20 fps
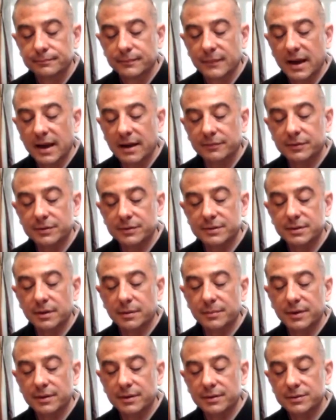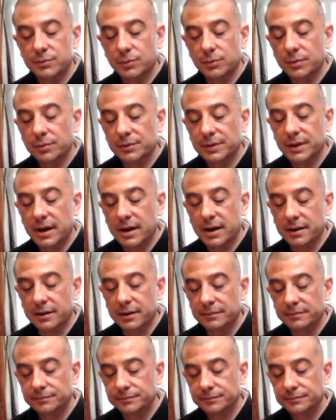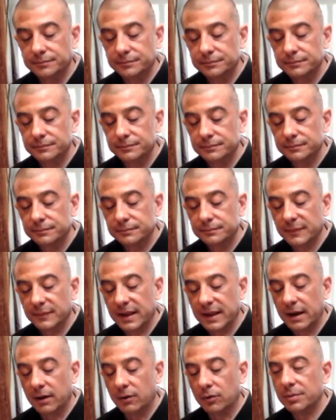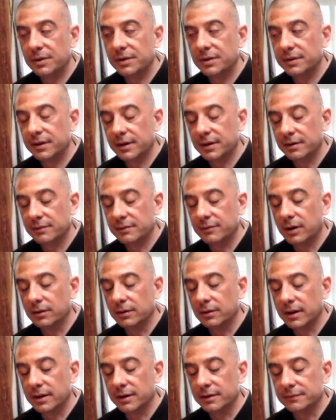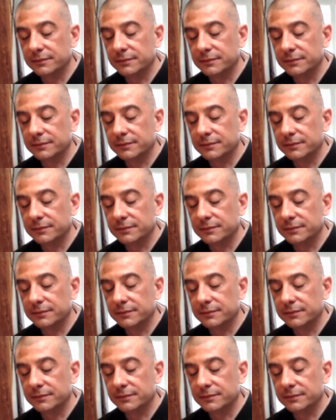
After some years, we will die. That will be the end of our life.